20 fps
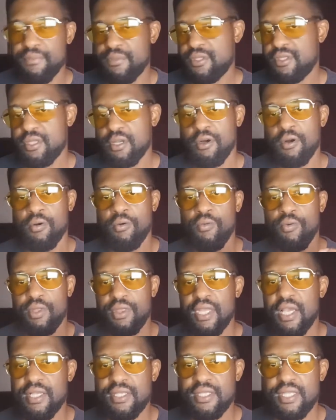So
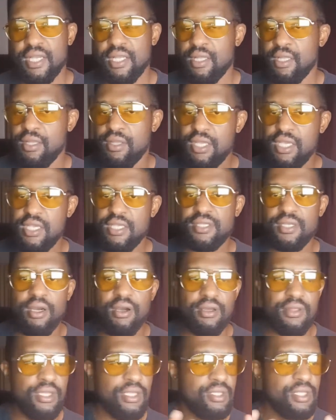with that said, these
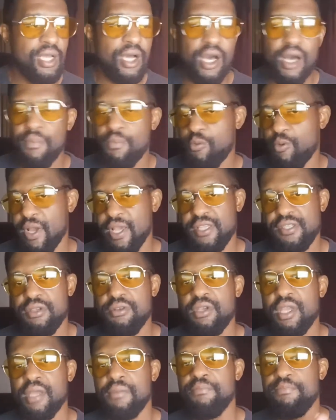are the top ways
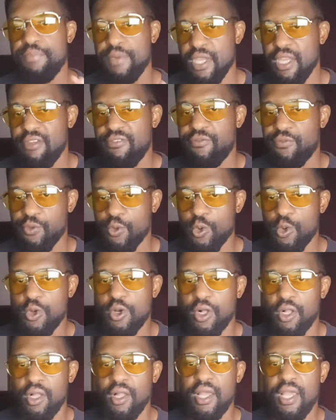you can be
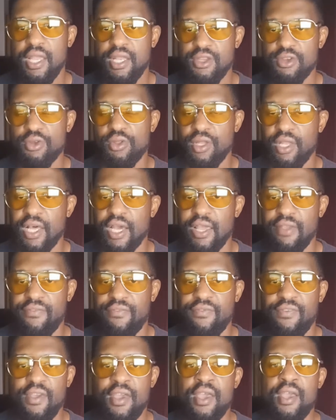frugal in your
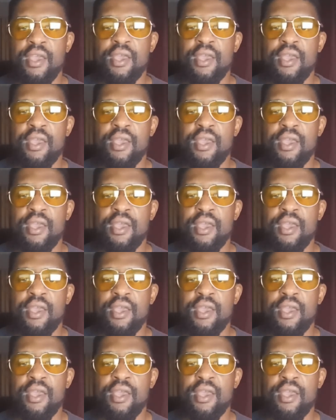life.